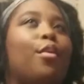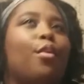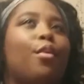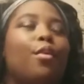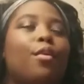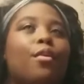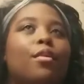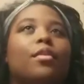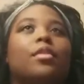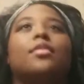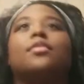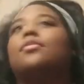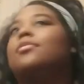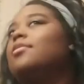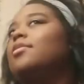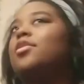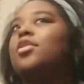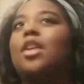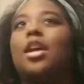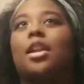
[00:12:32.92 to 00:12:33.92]
ooh,
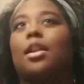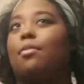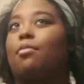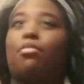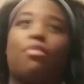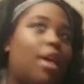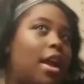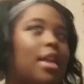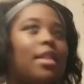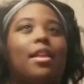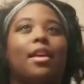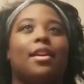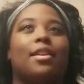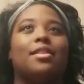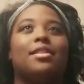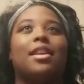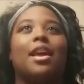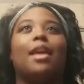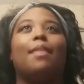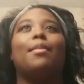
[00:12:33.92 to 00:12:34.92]
shining bright like a
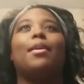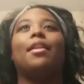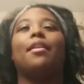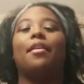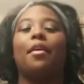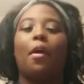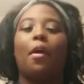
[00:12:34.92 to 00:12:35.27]
diamond.